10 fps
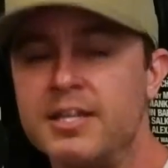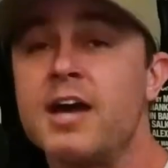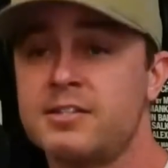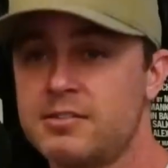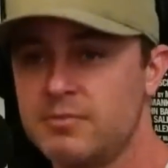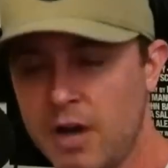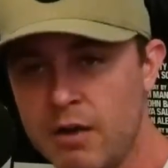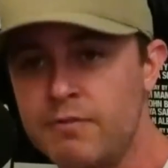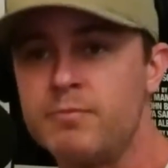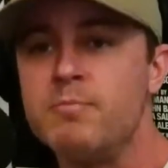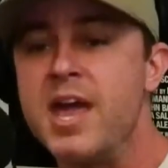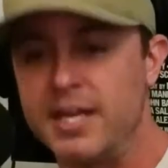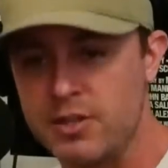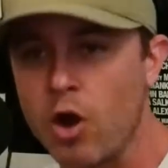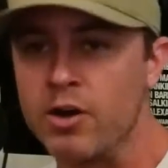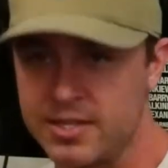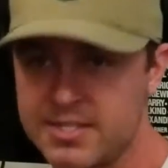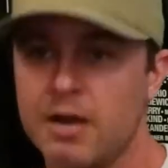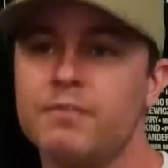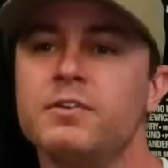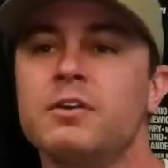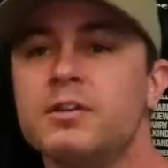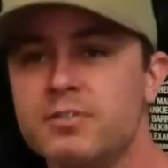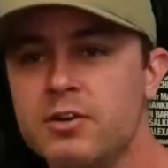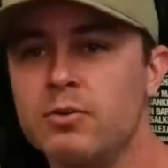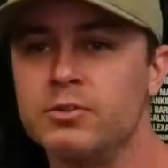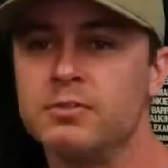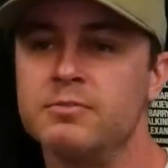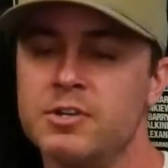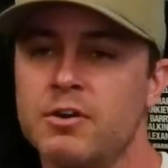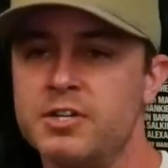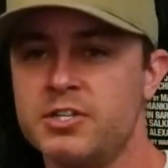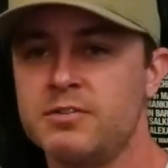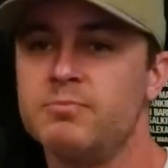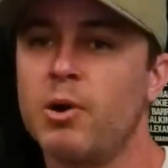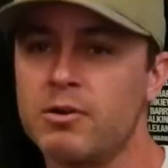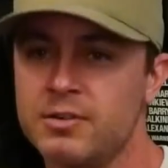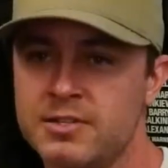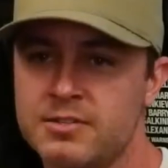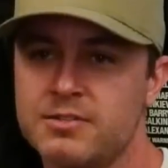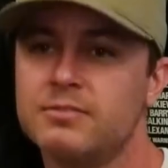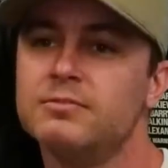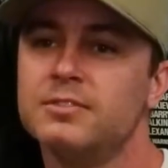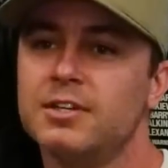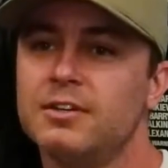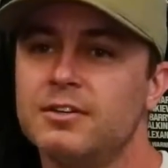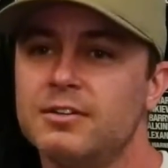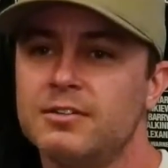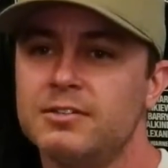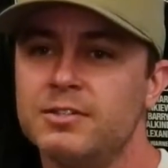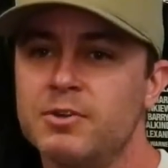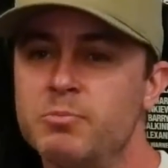Yes, of making the art itself. You know, as you get older, the audition part is you